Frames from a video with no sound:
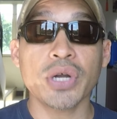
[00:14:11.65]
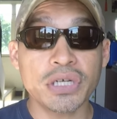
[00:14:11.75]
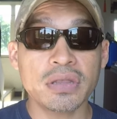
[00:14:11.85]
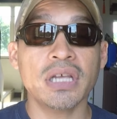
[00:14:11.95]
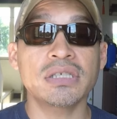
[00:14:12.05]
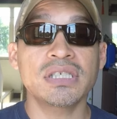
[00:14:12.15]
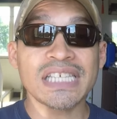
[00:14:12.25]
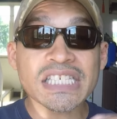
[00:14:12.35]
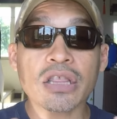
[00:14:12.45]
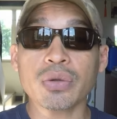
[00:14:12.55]
Stranger Things
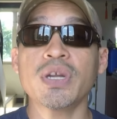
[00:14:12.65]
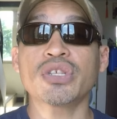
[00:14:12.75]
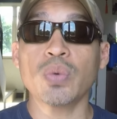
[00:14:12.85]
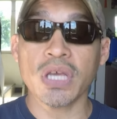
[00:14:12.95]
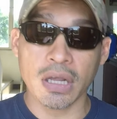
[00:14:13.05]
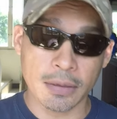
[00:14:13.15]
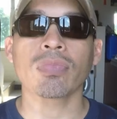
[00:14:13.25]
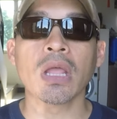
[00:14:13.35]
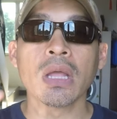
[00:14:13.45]
season three this weekend.